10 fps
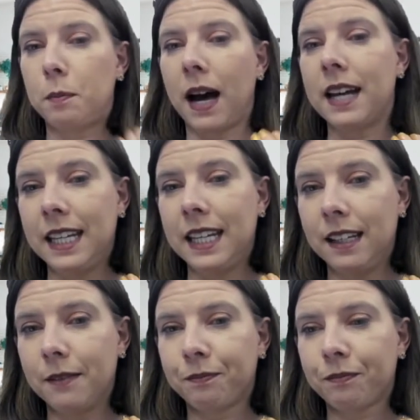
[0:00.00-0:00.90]
bad E.
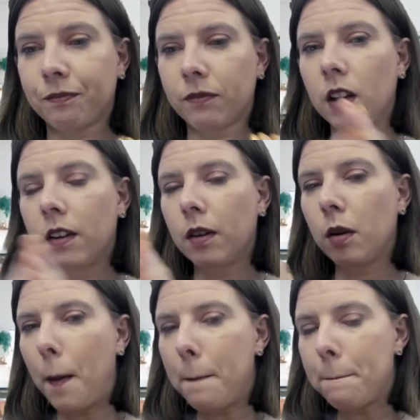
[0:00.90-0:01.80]

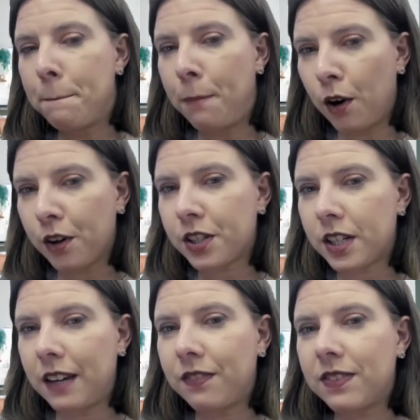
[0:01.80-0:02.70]
But
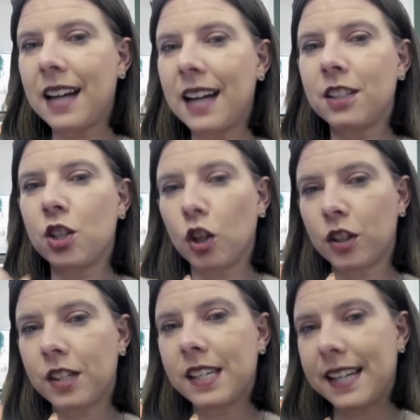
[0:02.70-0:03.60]
if that
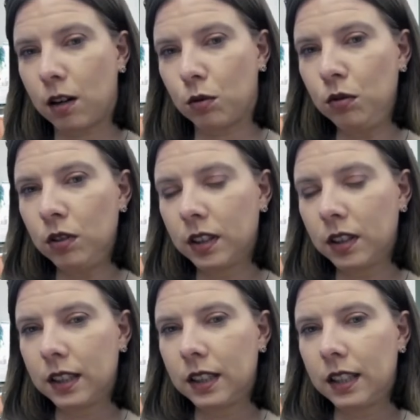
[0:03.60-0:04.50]
shuts down,
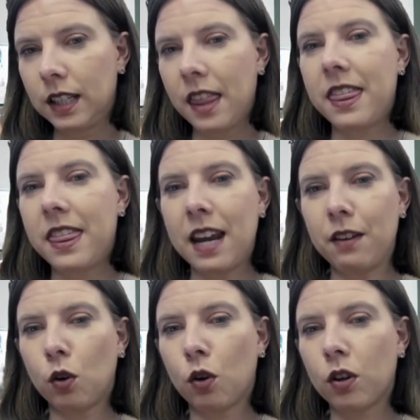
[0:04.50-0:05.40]
then
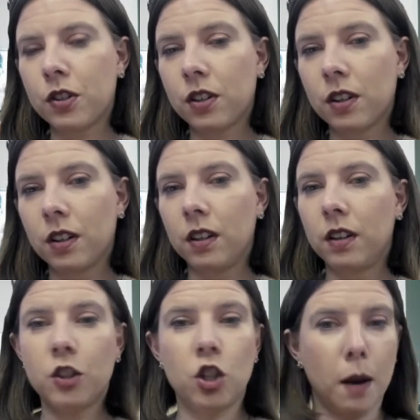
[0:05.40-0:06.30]
of course,
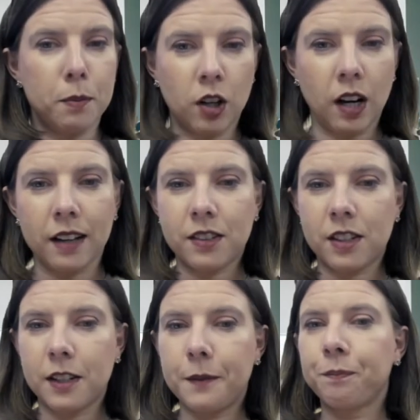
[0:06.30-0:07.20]
jobs are
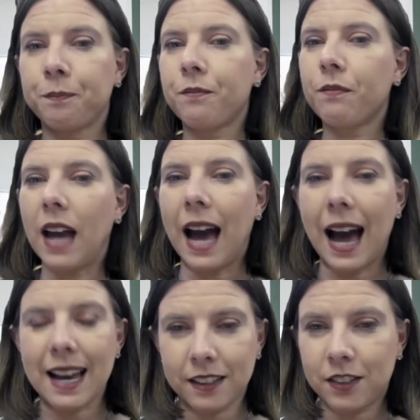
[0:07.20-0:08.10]
lost,
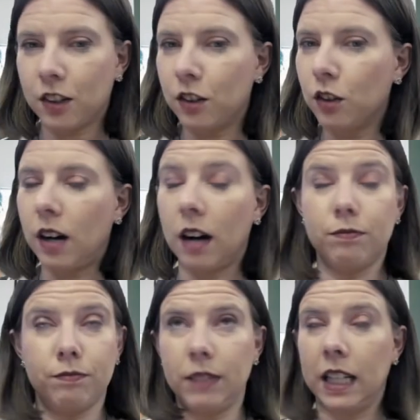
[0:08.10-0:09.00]
assets are,
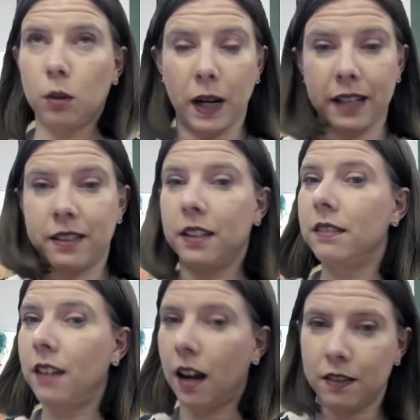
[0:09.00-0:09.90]
are either
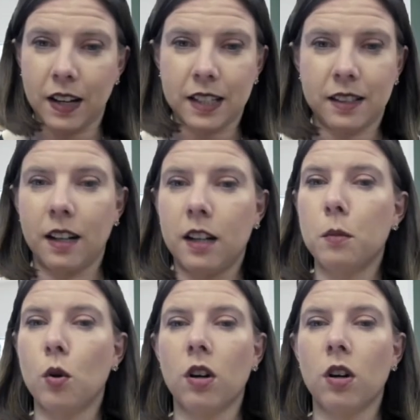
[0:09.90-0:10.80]
wasted, not invested
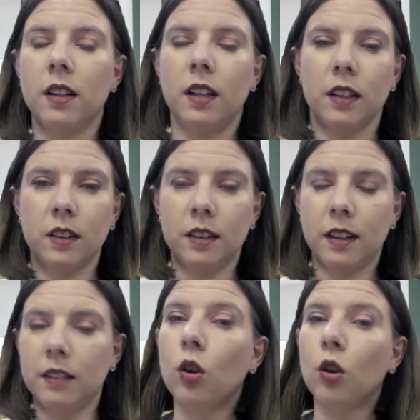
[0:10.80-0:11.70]
anymore,
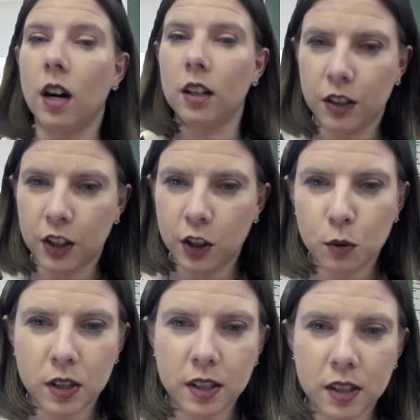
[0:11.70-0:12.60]
no longer in
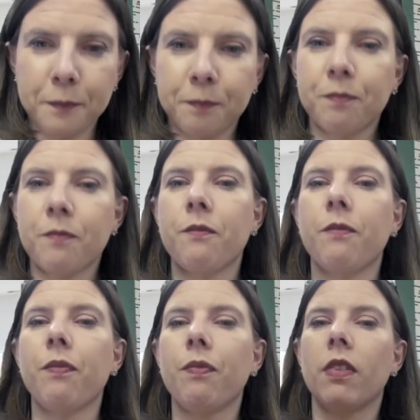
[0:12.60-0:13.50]
use.
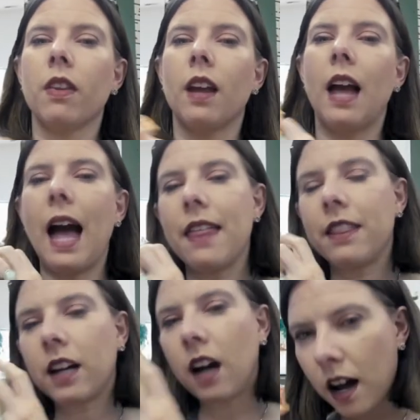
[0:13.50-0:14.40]
And
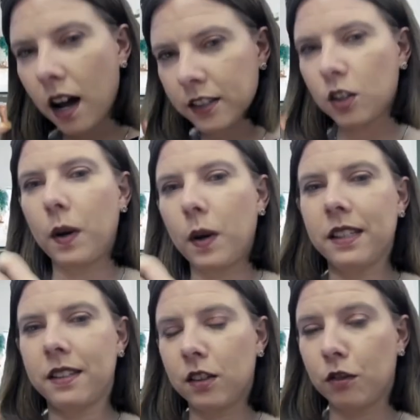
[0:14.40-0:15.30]
the
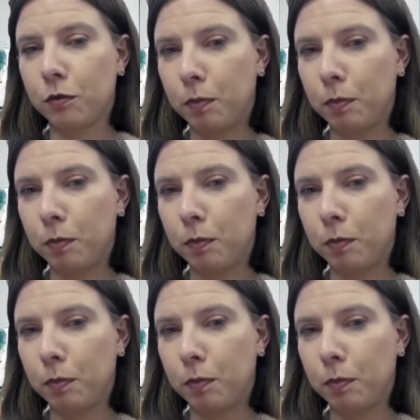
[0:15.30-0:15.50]
consequences of